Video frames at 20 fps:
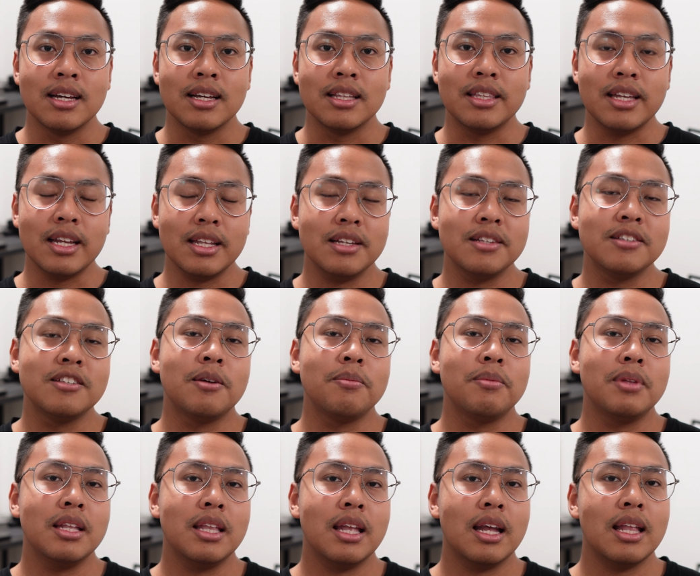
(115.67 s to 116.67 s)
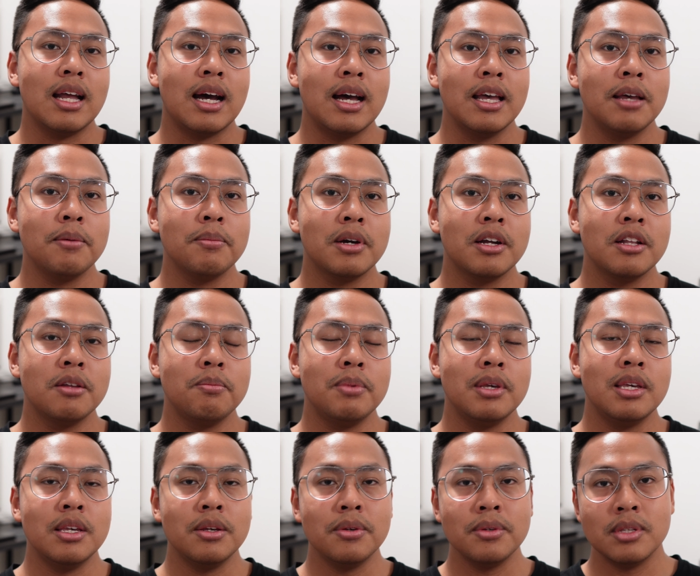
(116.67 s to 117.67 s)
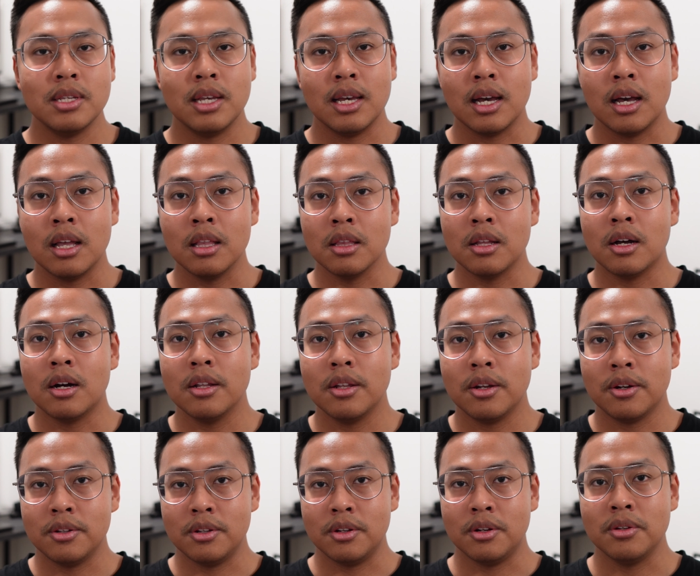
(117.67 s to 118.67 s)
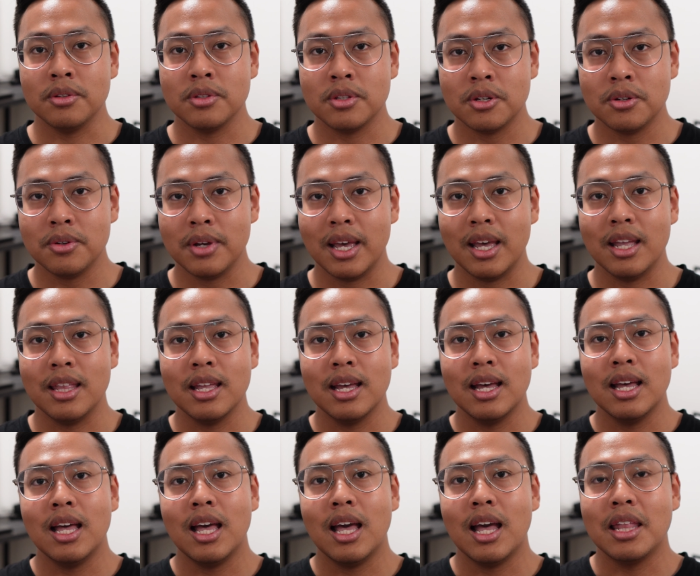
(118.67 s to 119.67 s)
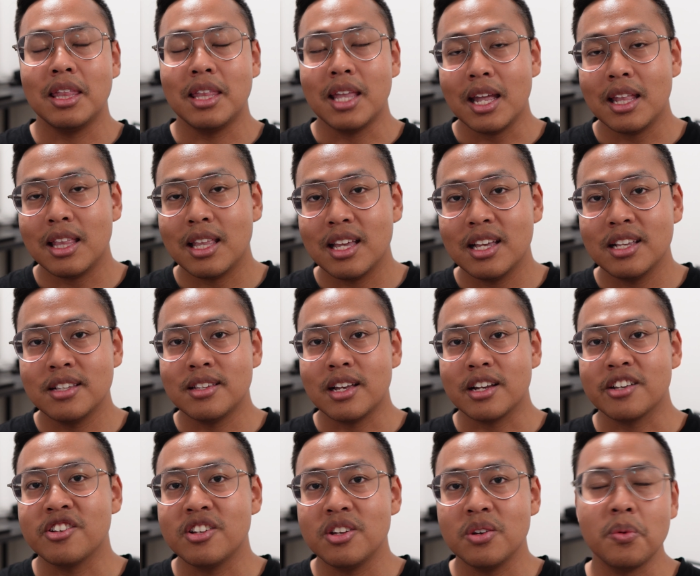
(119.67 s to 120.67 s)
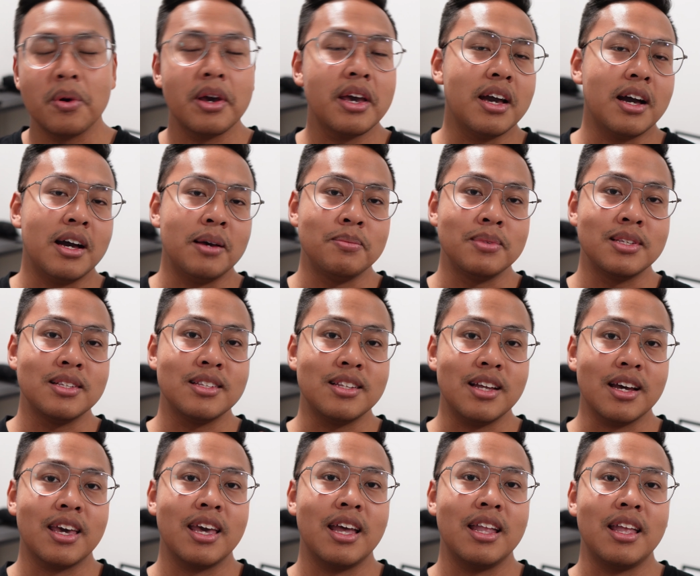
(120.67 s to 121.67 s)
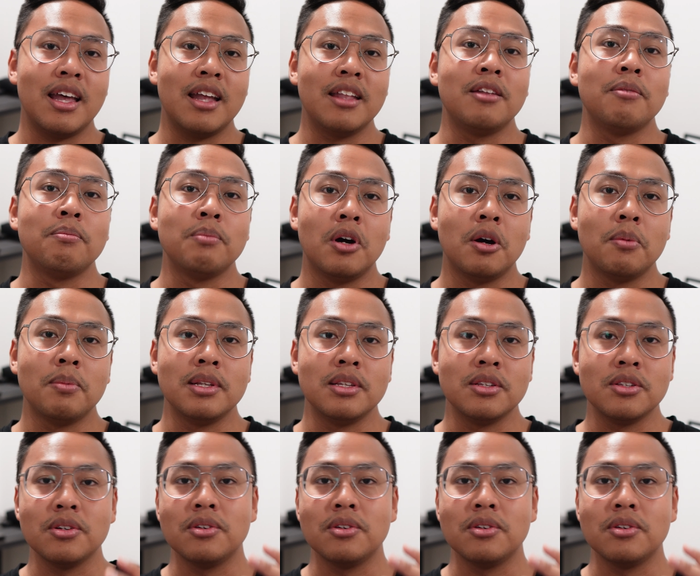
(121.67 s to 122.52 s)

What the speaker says: That is something that I am going to be using a lot on also, and that is actually where I'm stuck at the moment.